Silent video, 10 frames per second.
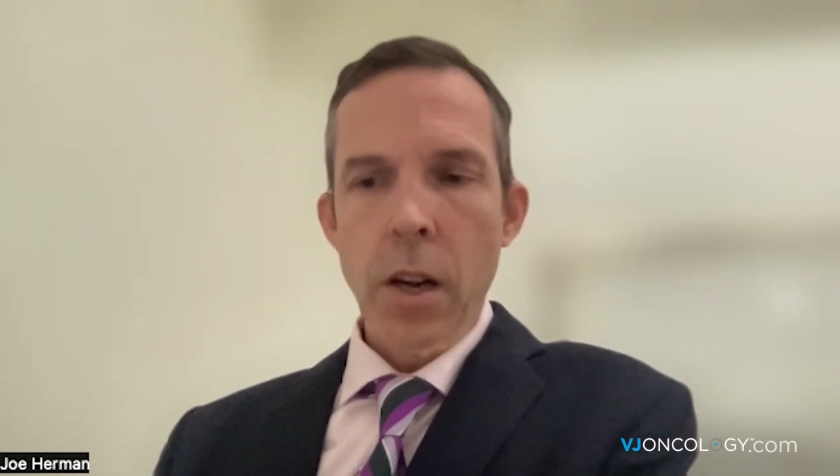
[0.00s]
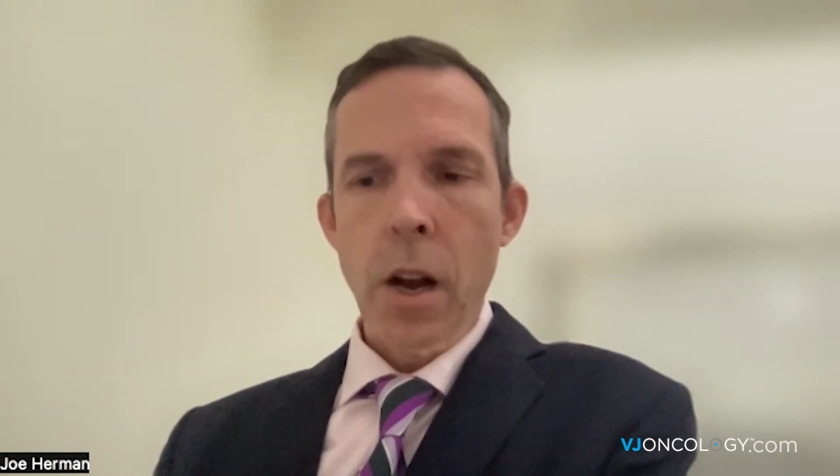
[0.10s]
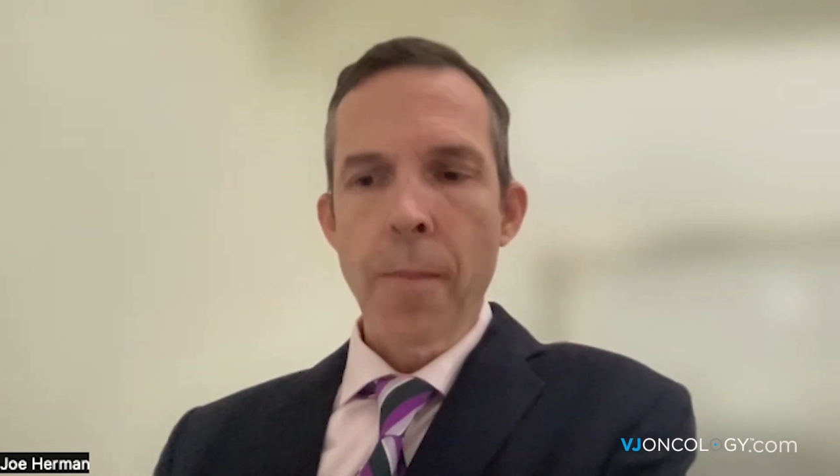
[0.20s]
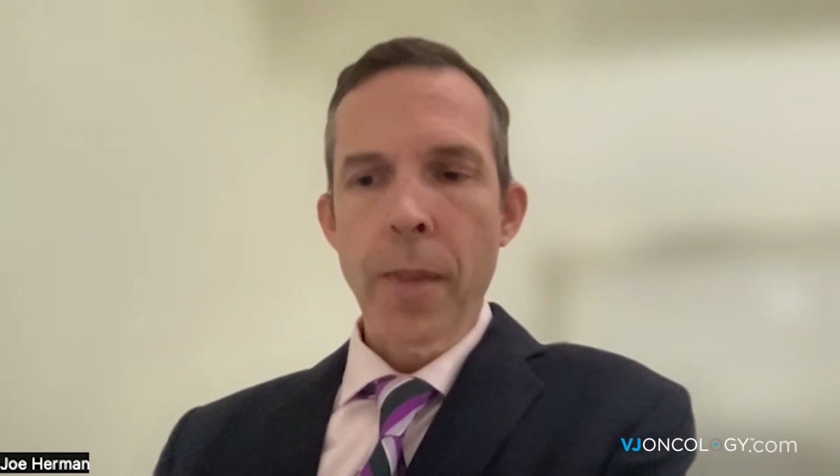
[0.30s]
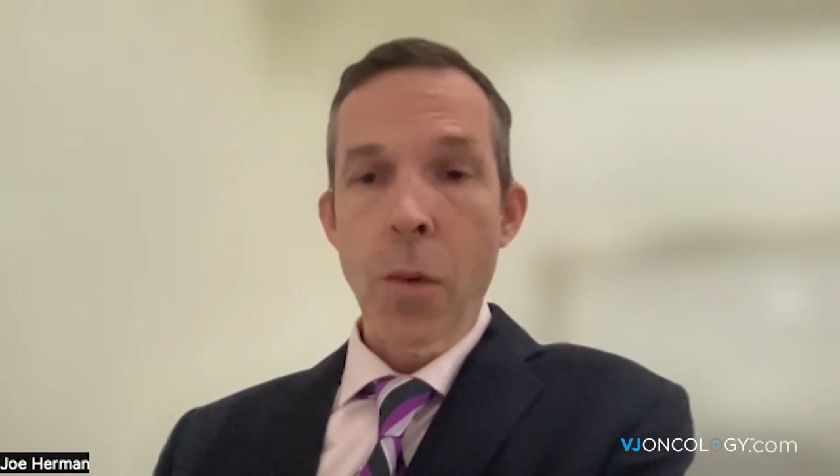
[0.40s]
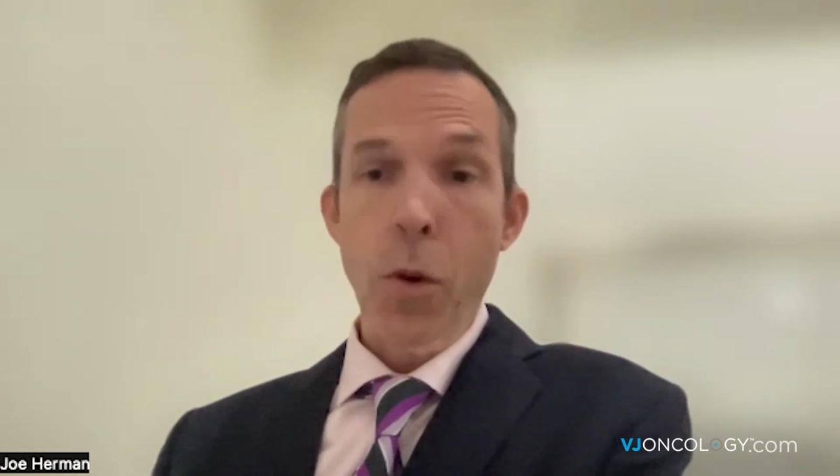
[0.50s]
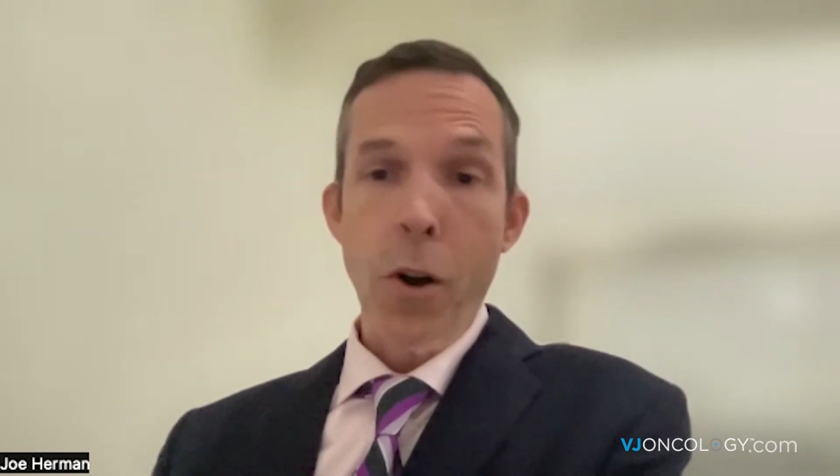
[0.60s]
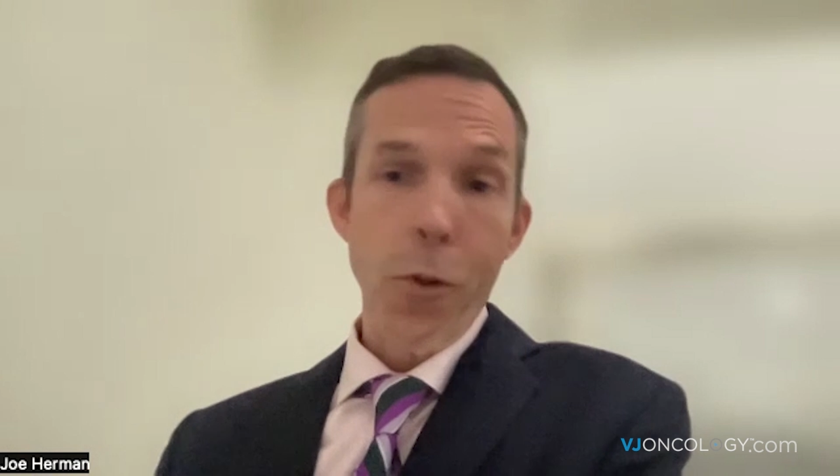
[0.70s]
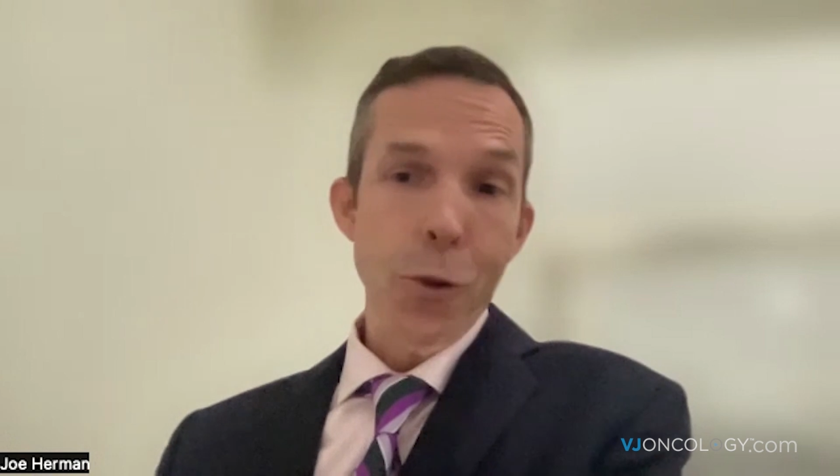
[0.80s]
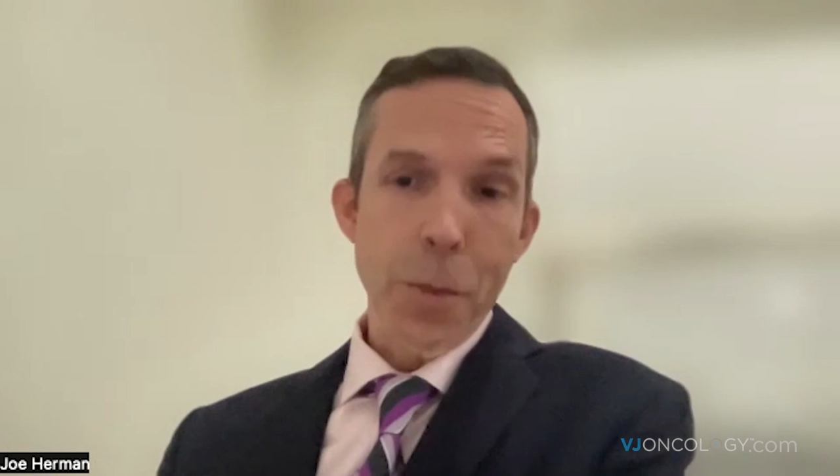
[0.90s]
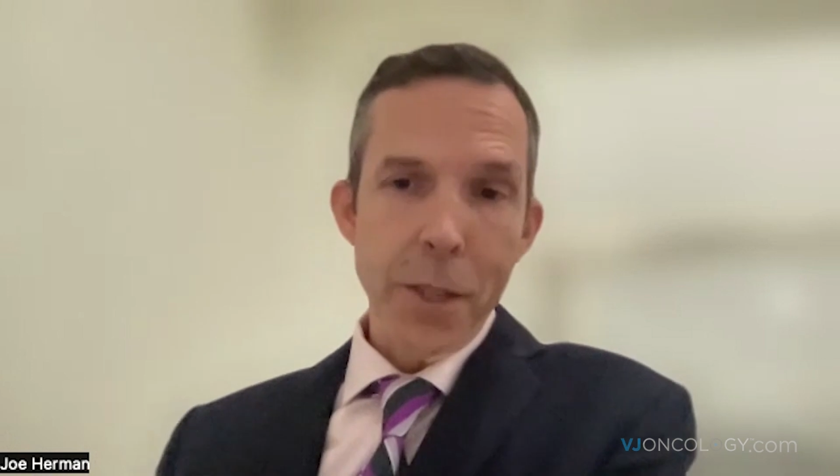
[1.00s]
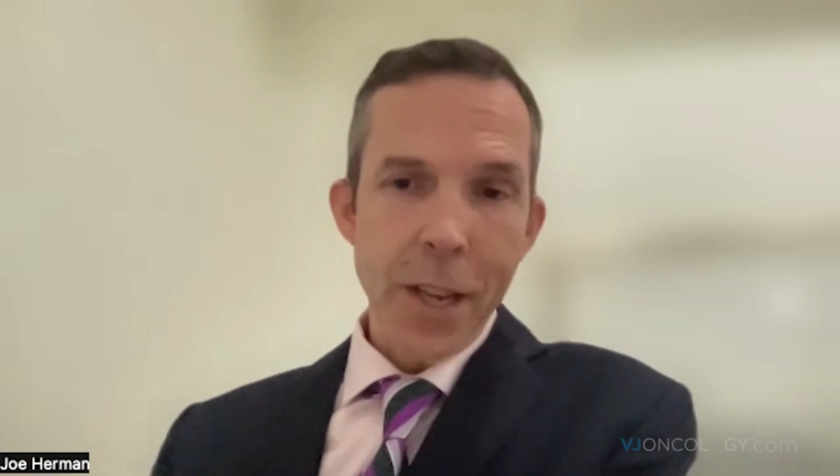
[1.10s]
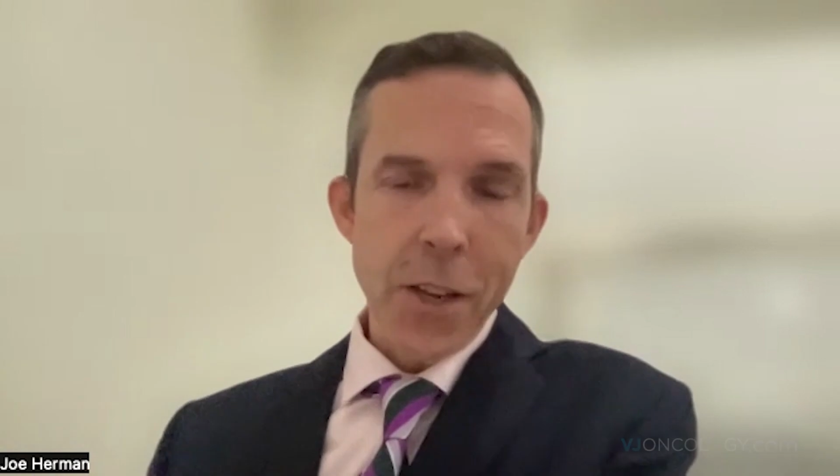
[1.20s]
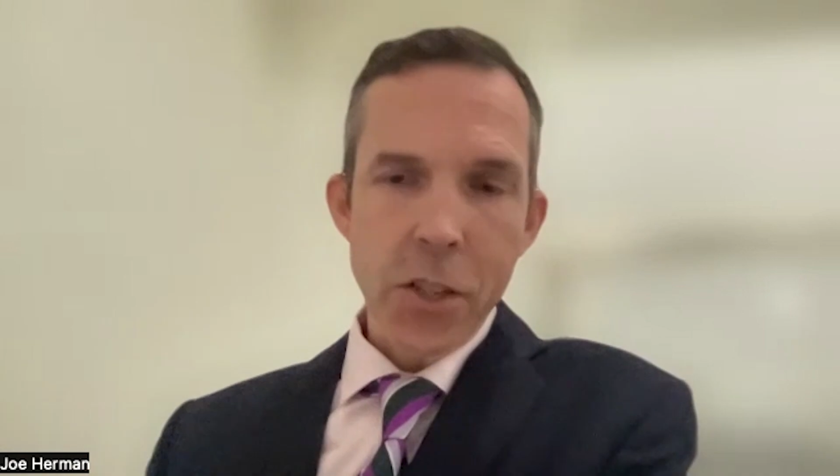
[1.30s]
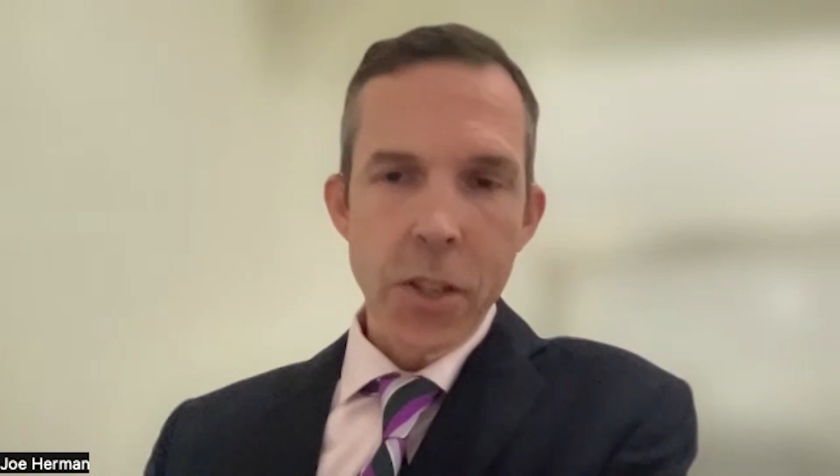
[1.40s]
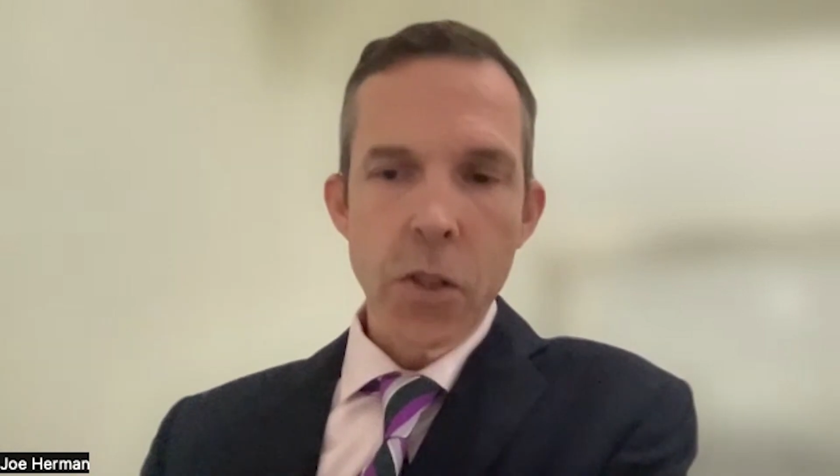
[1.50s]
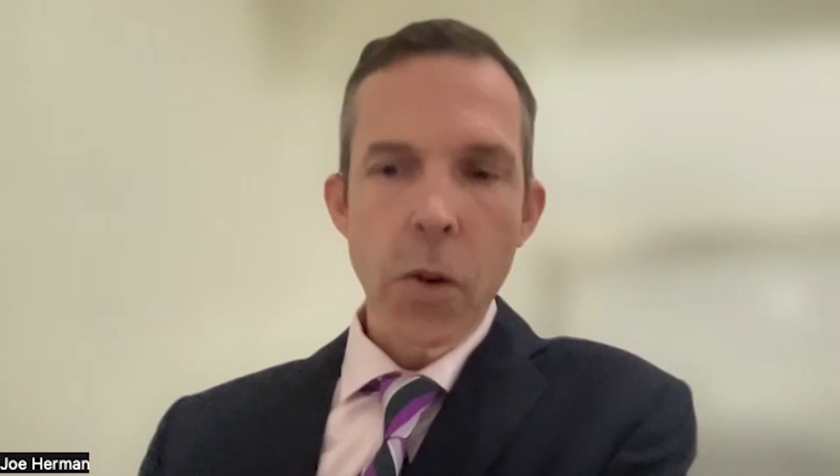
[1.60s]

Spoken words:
and what are those limitations.